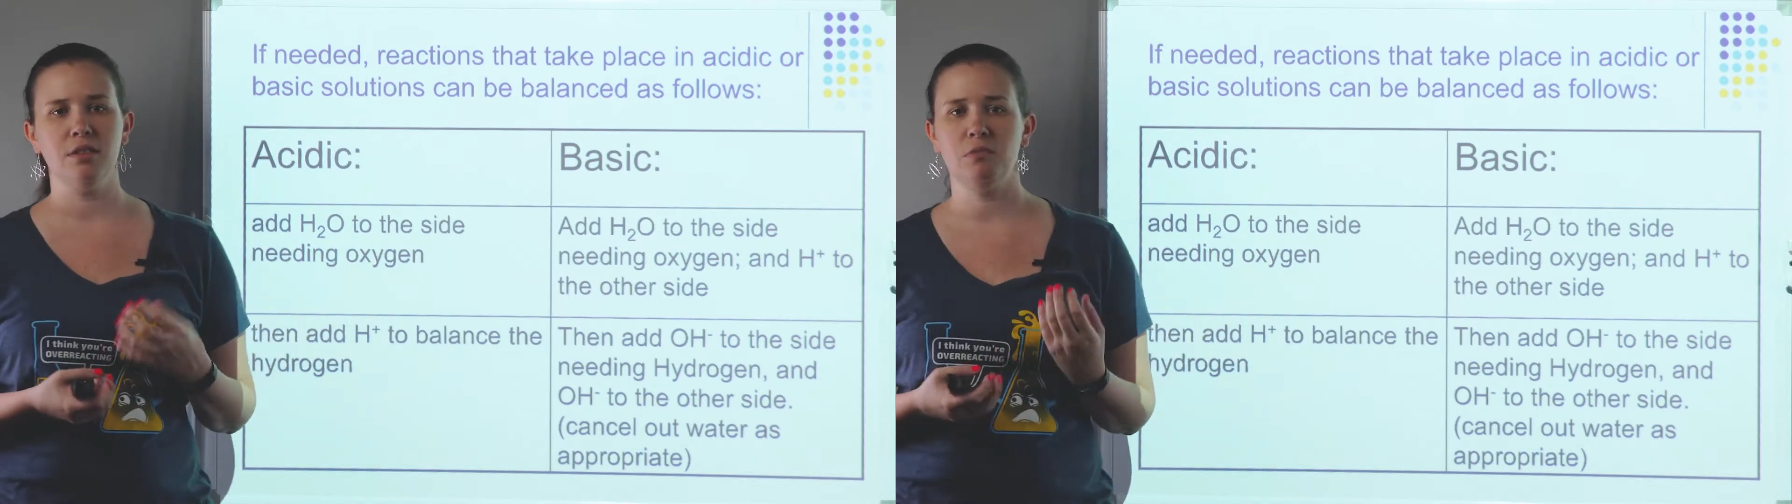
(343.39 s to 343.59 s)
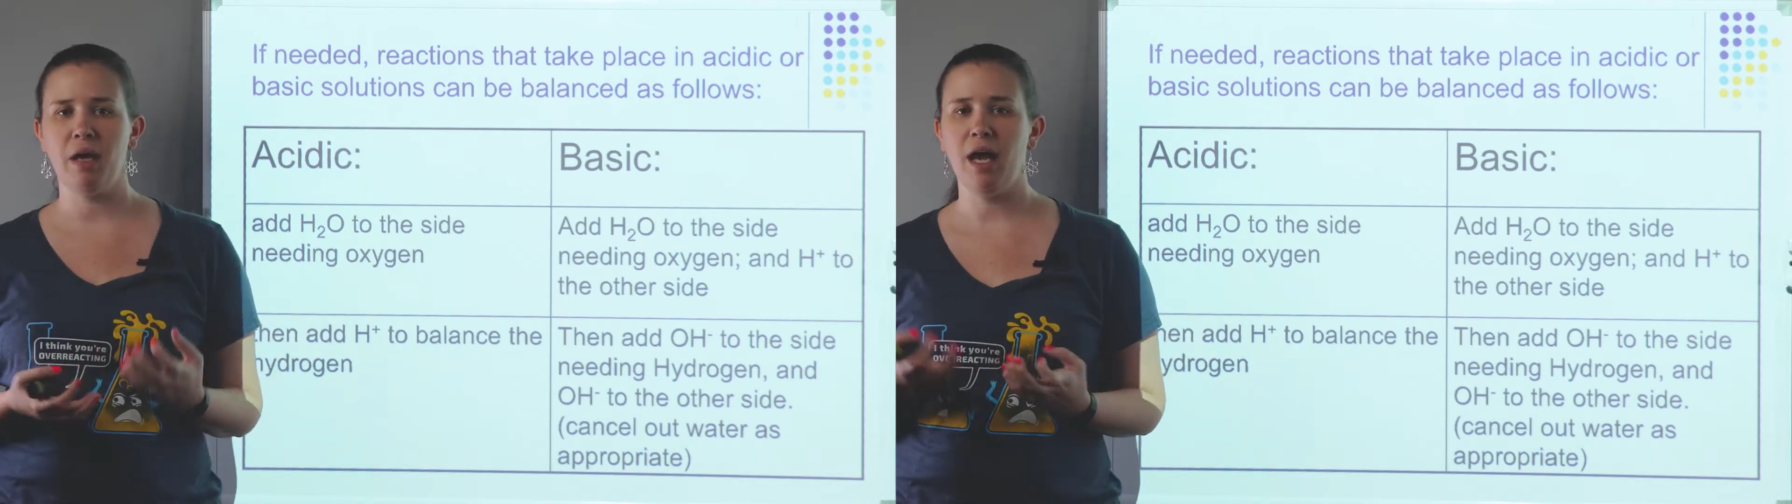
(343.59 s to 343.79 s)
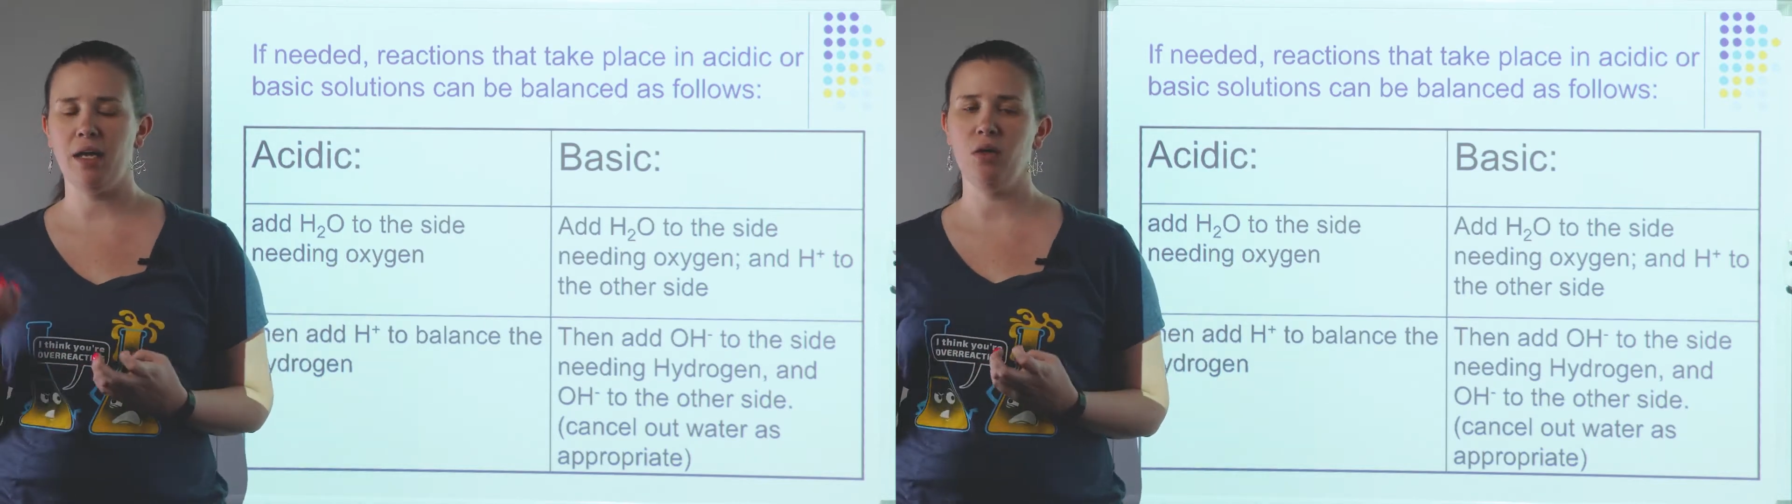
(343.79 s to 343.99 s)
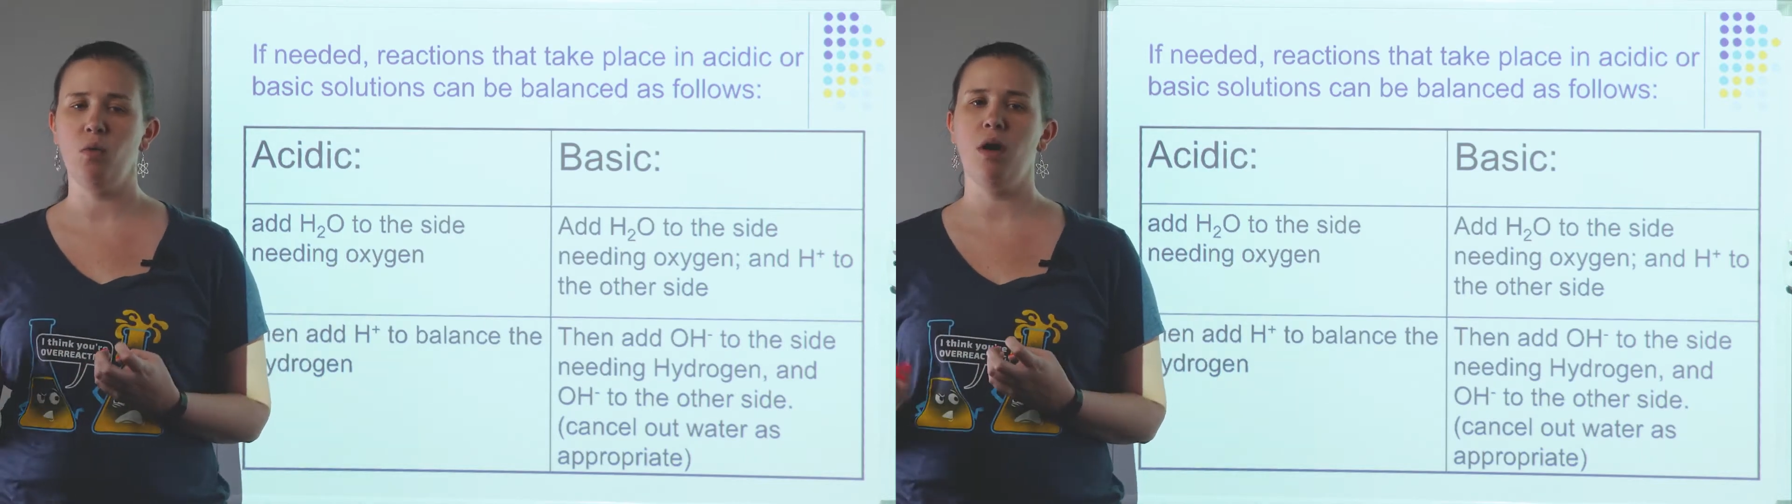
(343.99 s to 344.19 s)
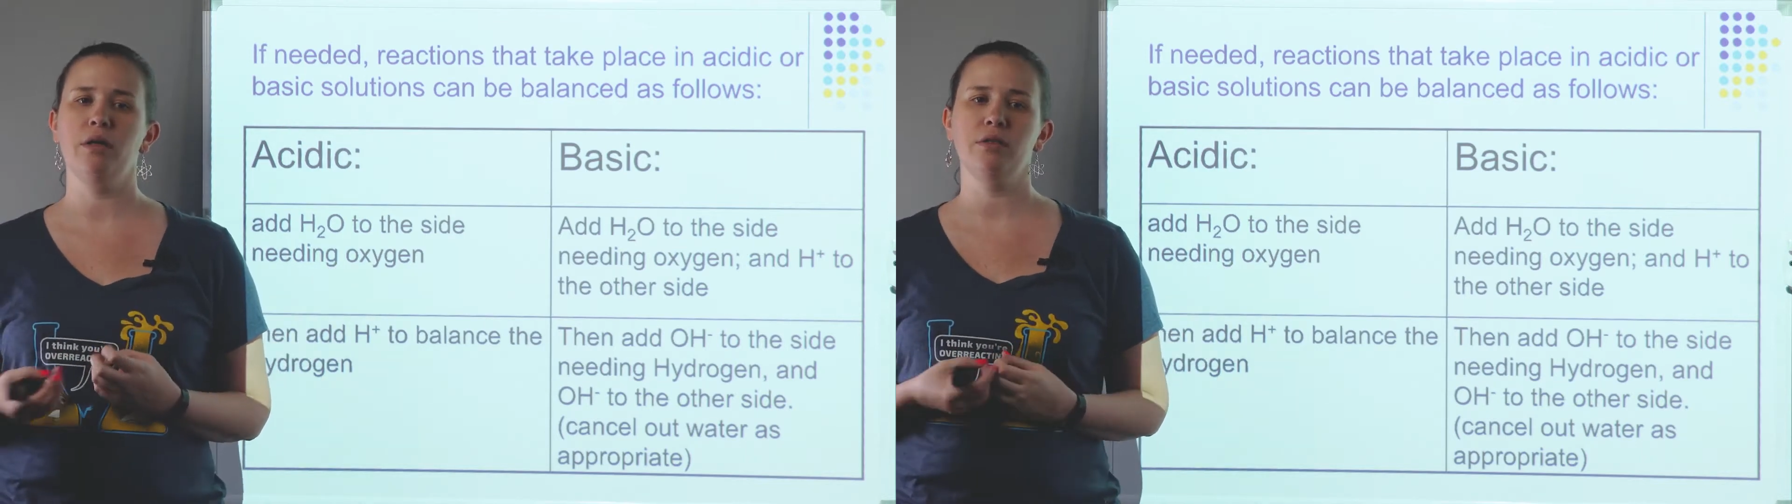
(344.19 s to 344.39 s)
is by adding
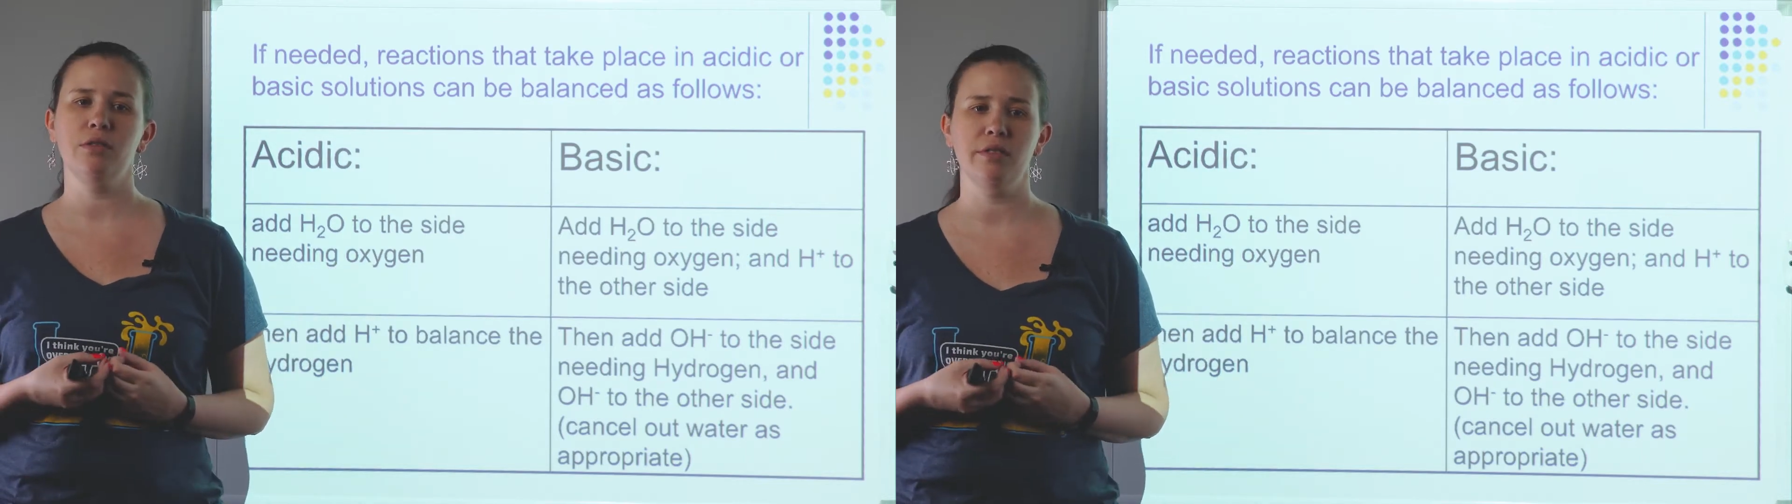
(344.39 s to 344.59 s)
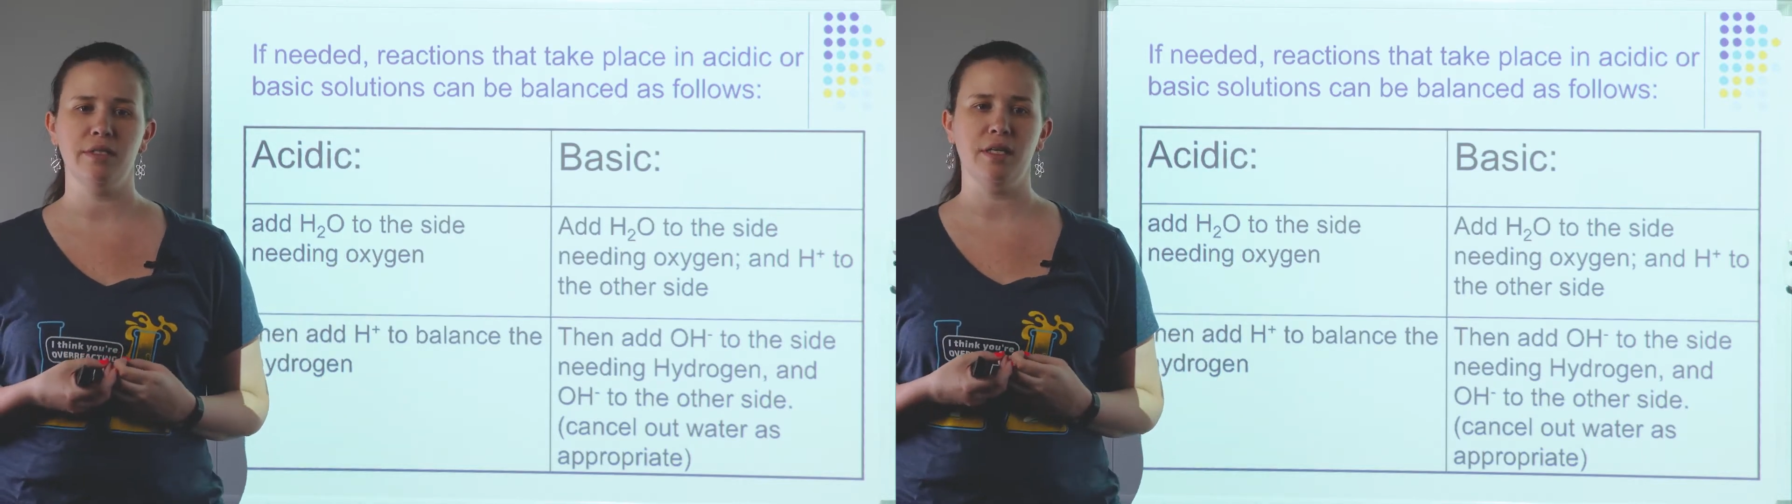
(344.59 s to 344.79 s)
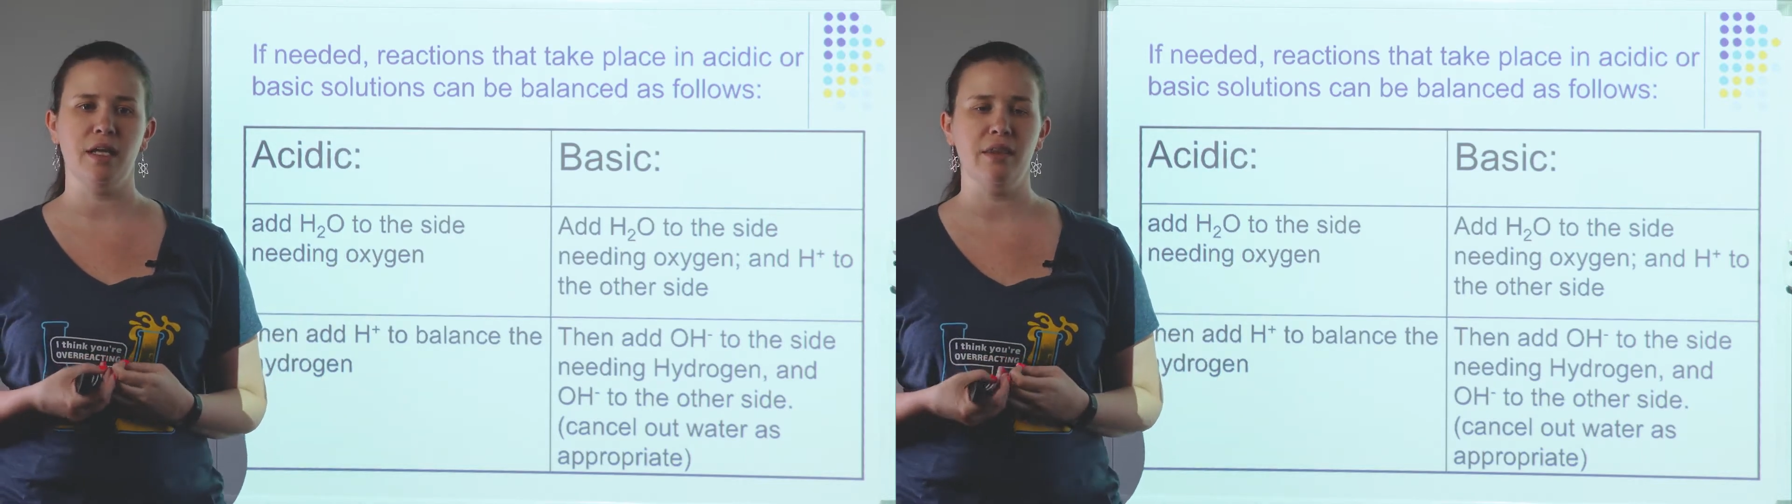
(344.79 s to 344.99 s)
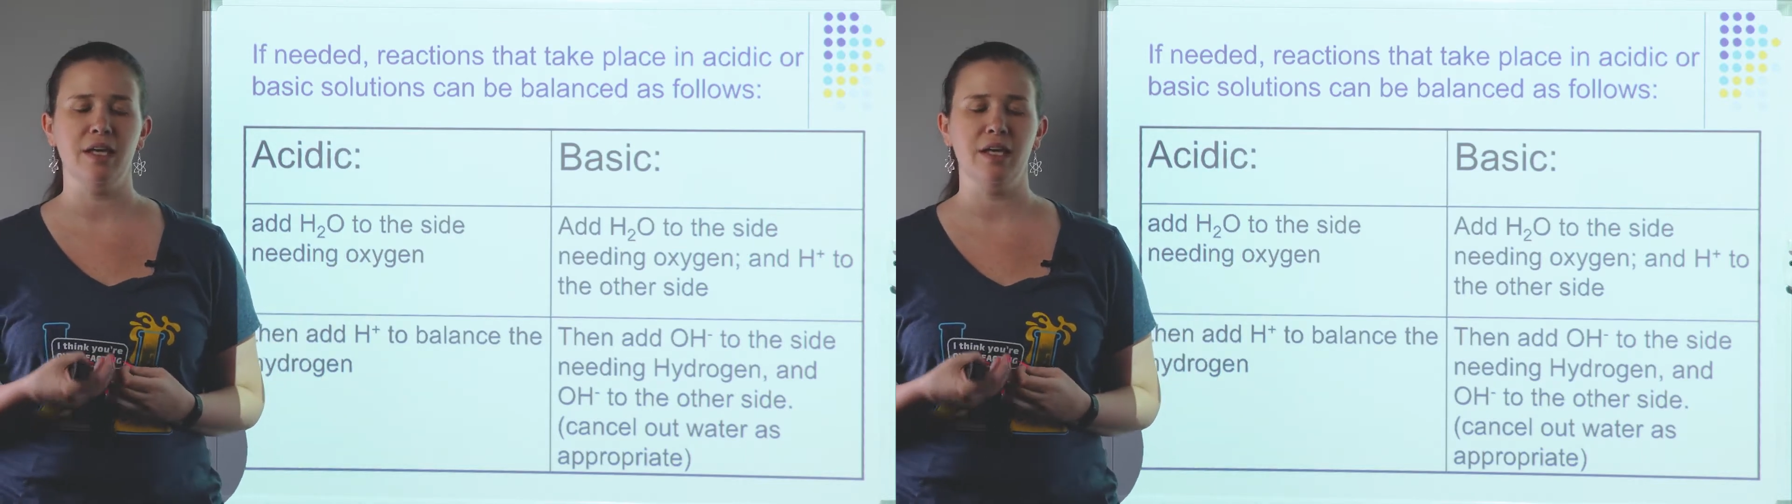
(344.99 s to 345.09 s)
water to the side